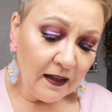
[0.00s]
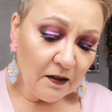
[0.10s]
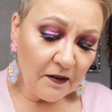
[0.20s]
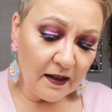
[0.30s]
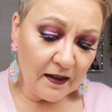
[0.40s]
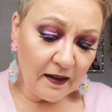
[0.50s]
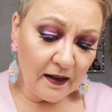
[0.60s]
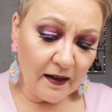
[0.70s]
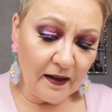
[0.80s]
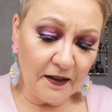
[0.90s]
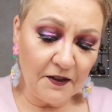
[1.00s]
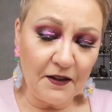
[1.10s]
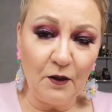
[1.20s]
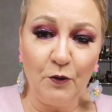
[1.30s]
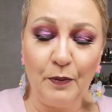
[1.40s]
Elva
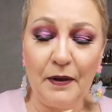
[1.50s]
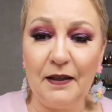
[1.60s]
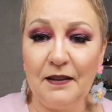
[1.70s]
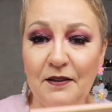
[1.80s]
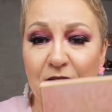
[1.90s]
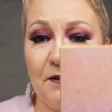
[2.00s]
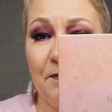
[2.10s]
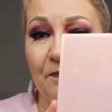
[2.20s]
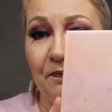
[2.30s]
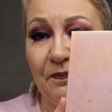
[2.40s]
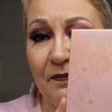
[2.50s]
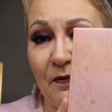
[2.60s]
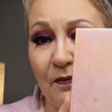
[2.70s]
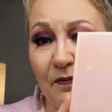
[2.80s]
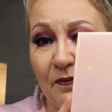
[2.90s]
eyeshadow palette.
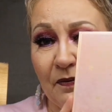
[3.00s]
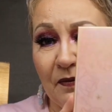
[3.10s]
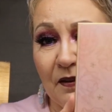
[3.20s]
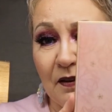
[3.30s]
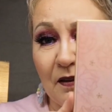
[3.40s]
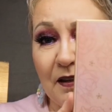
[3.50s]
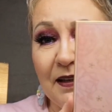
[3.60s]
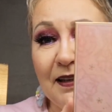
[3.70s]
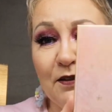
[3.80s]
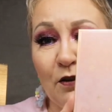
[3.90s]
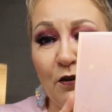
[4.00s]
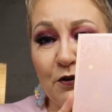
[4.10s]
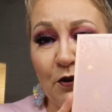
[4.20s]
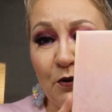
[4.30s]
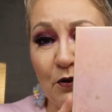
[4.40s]
These
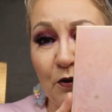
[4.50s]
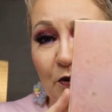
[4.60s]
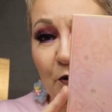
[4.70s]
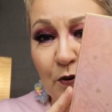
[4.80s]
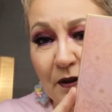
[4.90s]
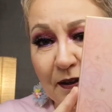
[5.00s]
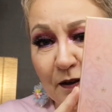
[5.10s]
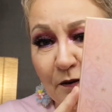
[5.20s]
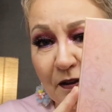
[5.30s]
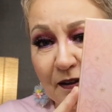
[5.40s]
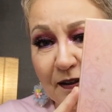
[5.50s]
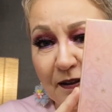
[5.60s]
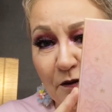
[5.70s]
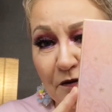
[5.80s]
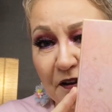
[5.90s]
are so cute. I love that
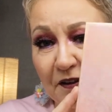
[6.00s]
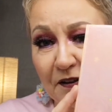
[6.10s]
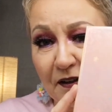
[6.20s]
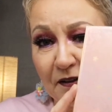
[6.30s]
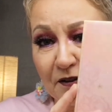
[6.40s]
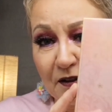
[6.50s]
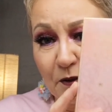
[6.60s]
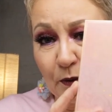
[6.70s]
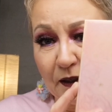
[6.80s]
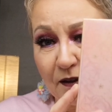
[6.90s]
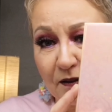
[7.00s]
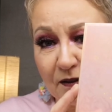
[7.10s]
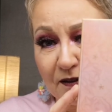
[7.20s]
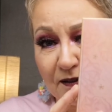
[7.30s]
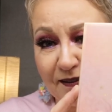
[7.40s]
little fairy and she
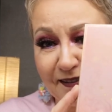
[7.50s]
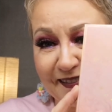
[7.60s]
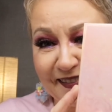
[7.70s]
twinkles.